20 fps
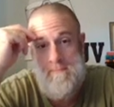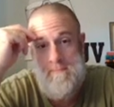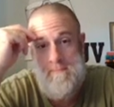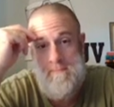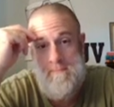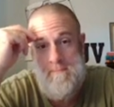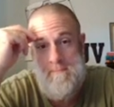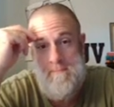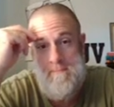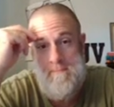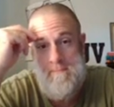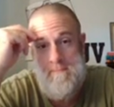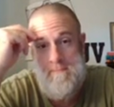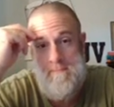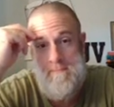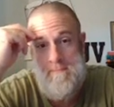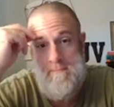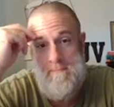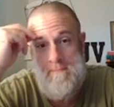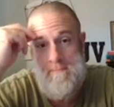
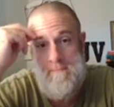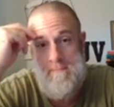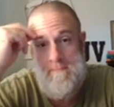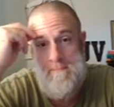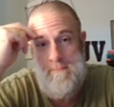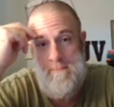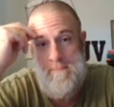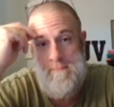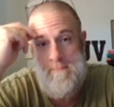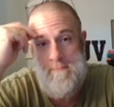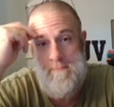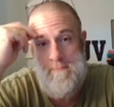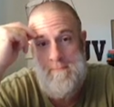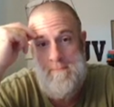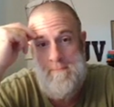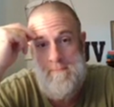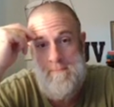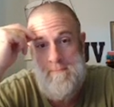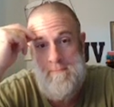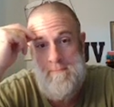
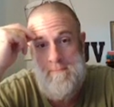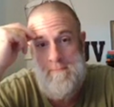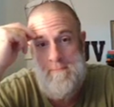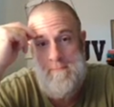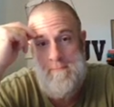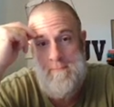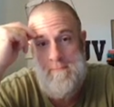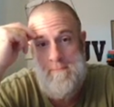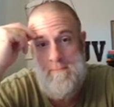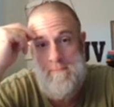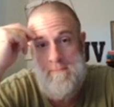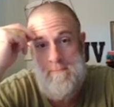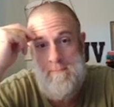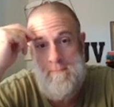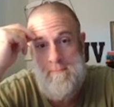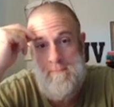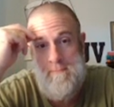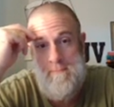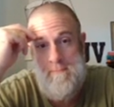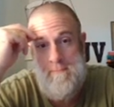
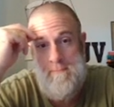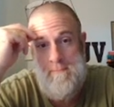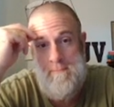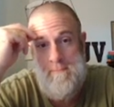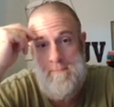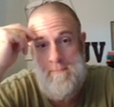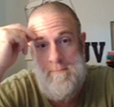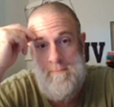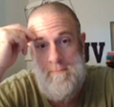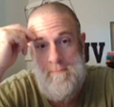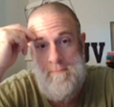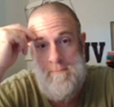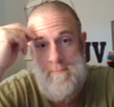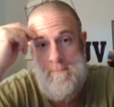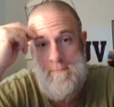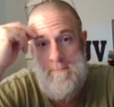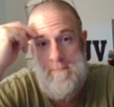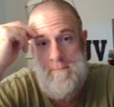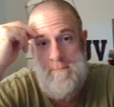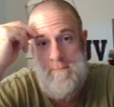
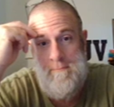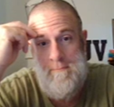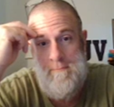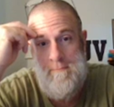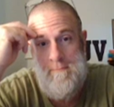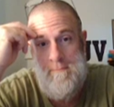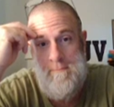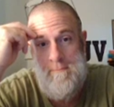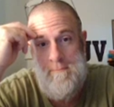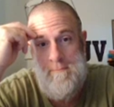(silent)